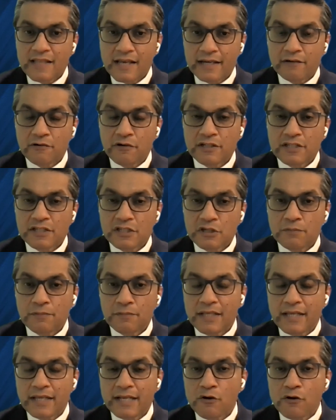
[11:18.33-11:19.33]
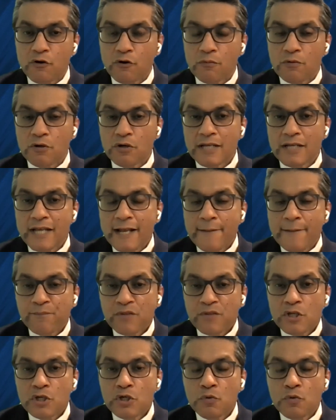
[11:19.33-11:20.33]
thyroid stimulating hormone,
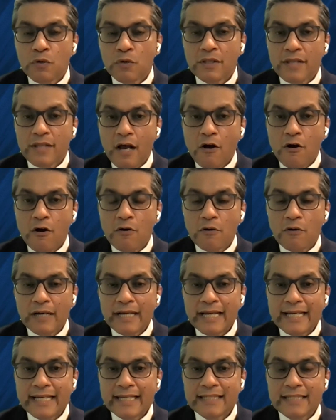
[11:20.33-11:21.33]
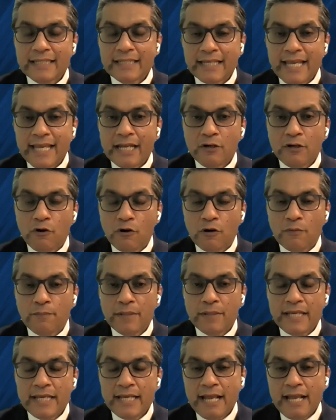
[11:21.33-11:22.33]
you will now indicate or
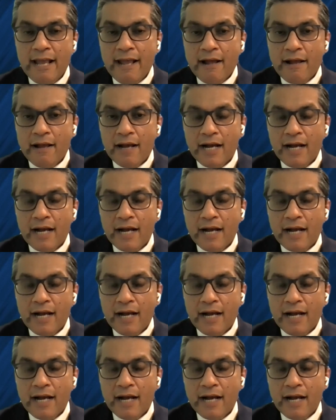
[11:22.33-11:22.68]
be